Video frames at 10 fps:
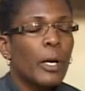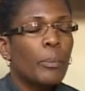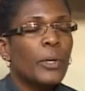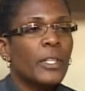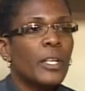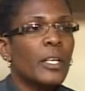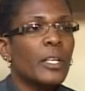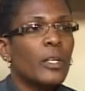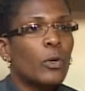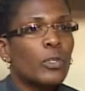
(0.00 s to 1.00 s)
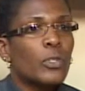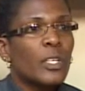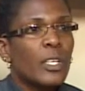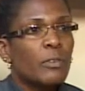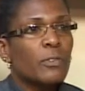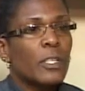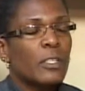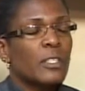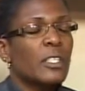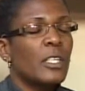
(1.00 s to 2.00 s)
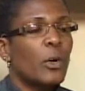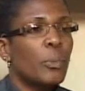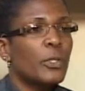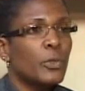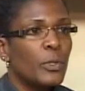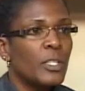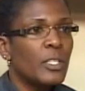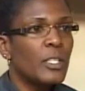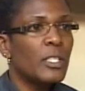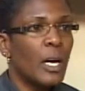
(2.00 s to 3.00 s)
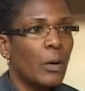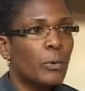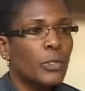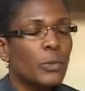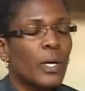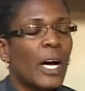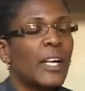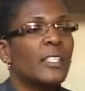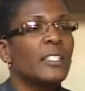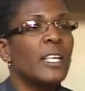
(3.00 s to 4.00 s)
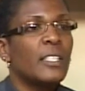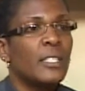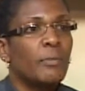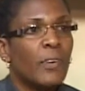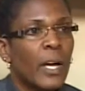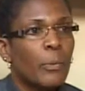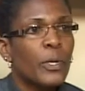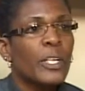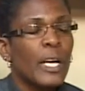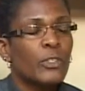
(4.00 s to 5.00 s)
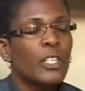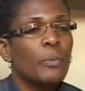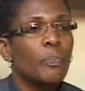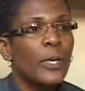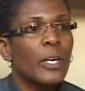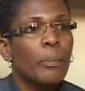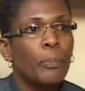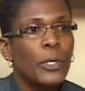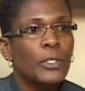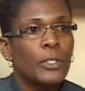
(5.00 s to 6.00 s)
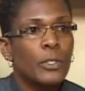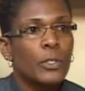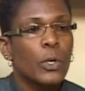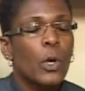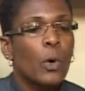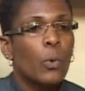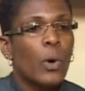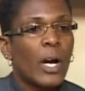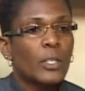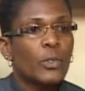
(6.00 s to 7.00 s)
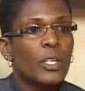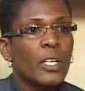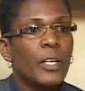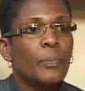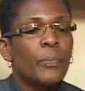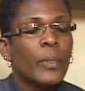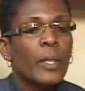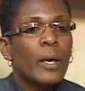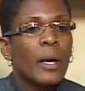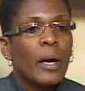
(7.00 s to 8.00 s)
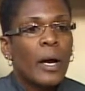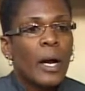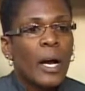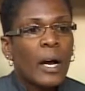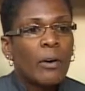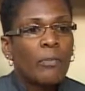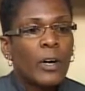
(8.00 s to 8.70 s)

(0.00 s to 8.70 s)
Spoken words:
but it also gives us the opportunity now to identify. We can actually pick up persons who actually have